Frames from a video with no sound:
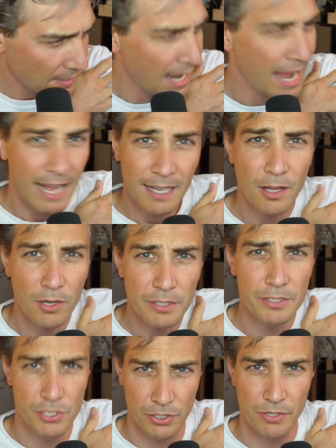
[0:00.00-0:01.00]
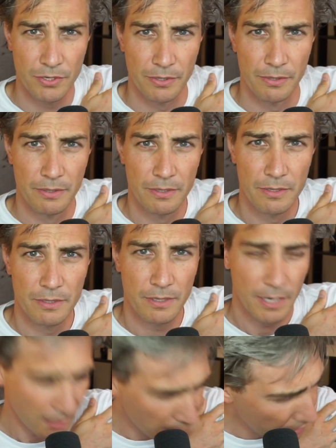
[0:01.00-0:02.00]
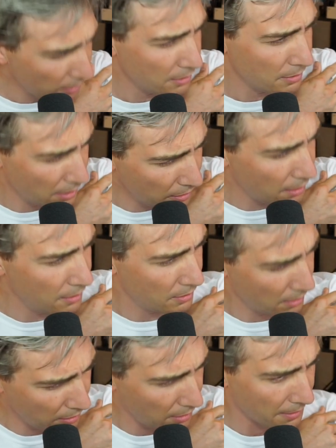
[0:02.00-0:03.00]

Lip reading: Hello to you. Hello, hello, hello.